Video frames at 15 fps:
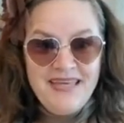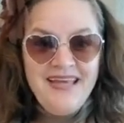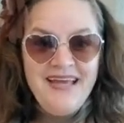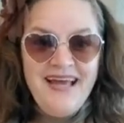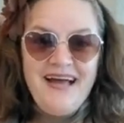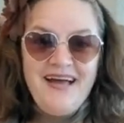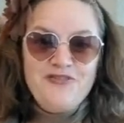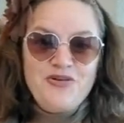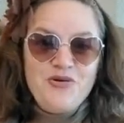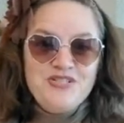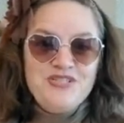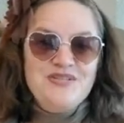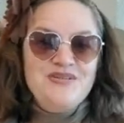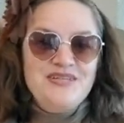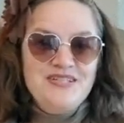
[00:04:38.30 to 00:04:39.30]
Of course, you
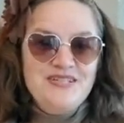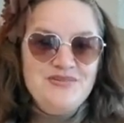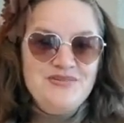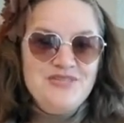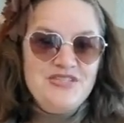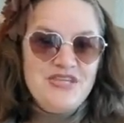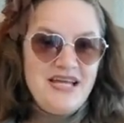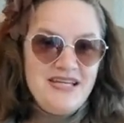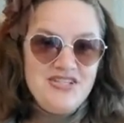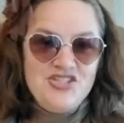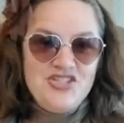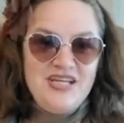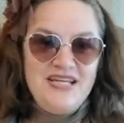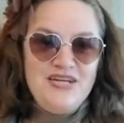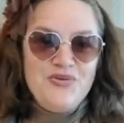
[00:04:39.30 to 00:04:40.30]
could use
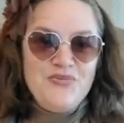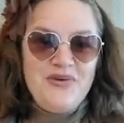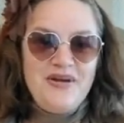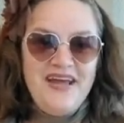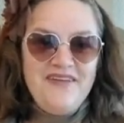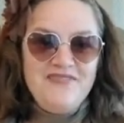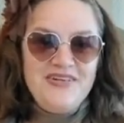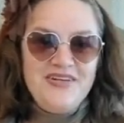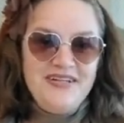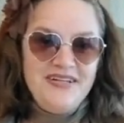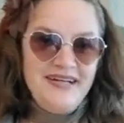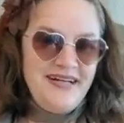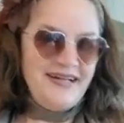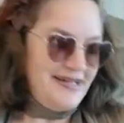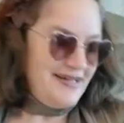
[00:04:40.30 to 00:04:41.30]
gin or whatever,
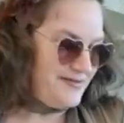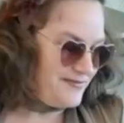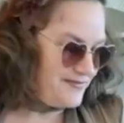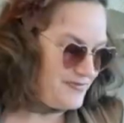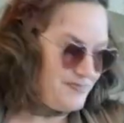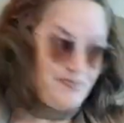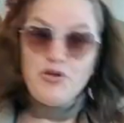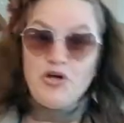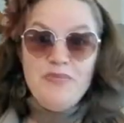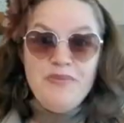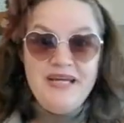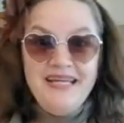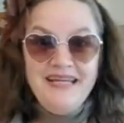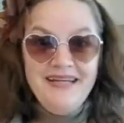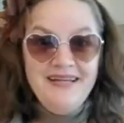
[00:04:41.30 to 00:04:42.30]

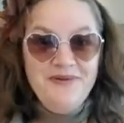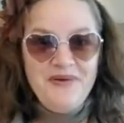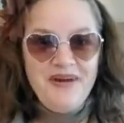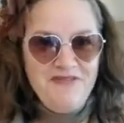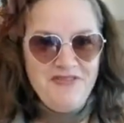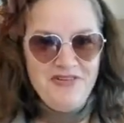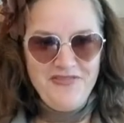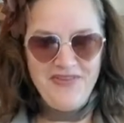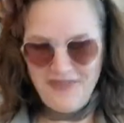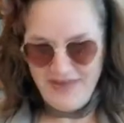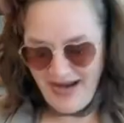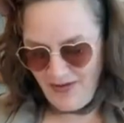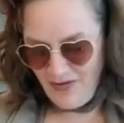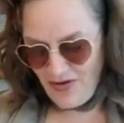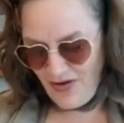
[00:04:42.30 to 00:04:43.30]
bourbon, whatever favorite
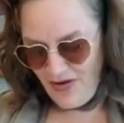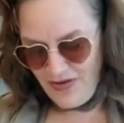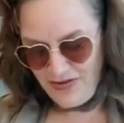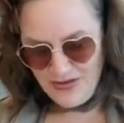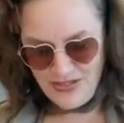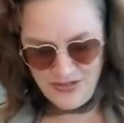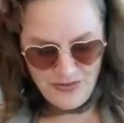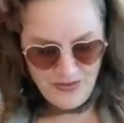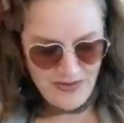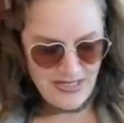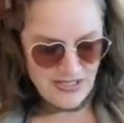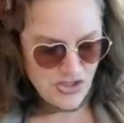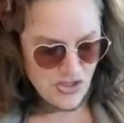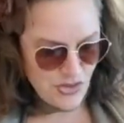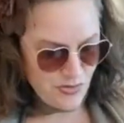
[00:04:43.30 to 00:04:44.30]
alcohol you
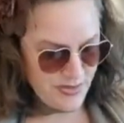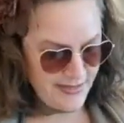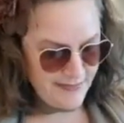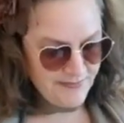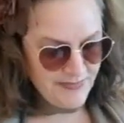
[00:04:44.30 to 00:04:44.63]
enjoy.